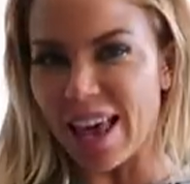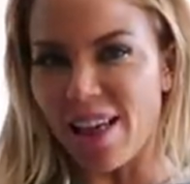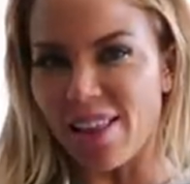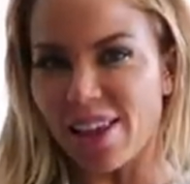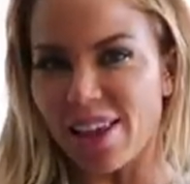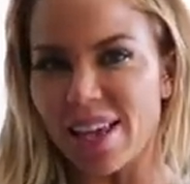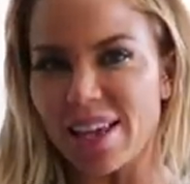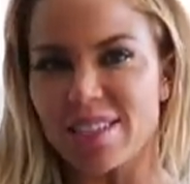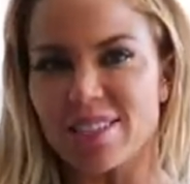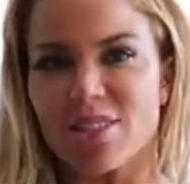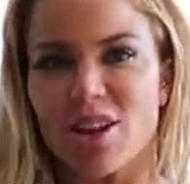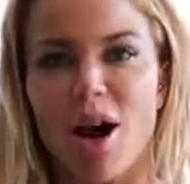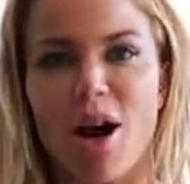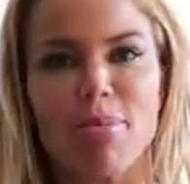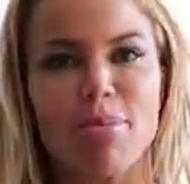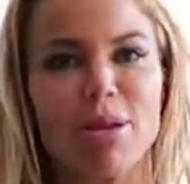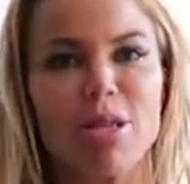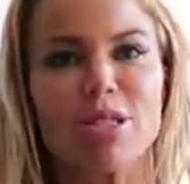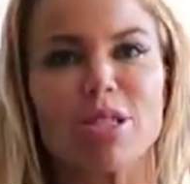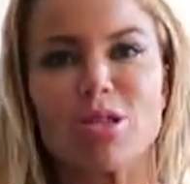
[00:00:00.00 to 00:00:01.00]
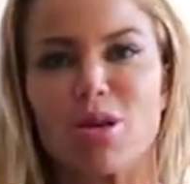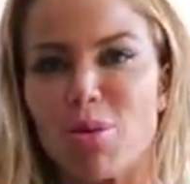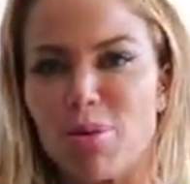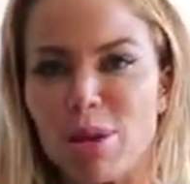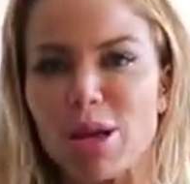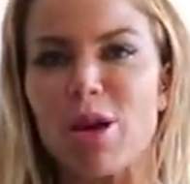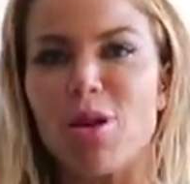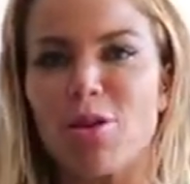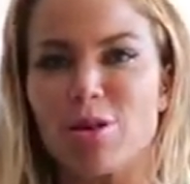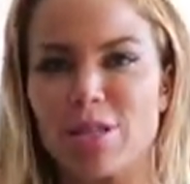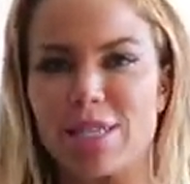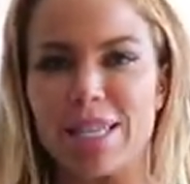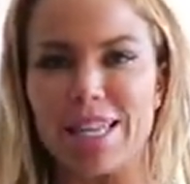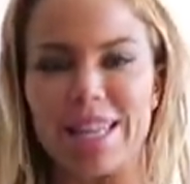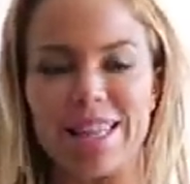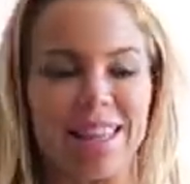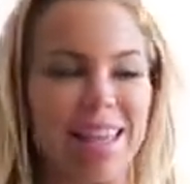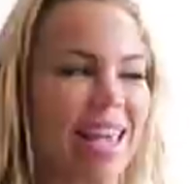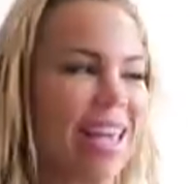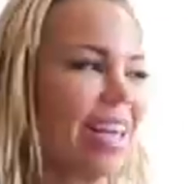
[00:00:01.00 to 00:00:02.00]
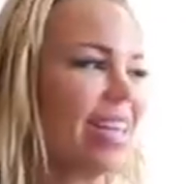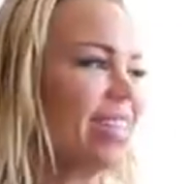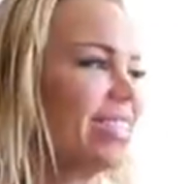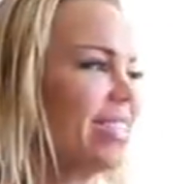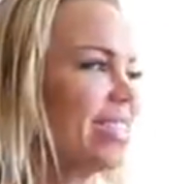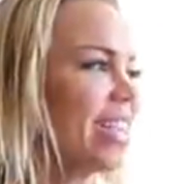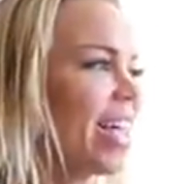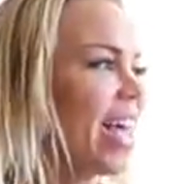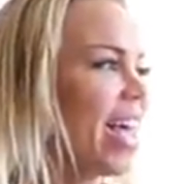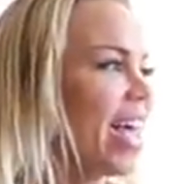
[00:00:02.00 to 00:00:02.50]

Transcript: Kelly has taught me so many OCD things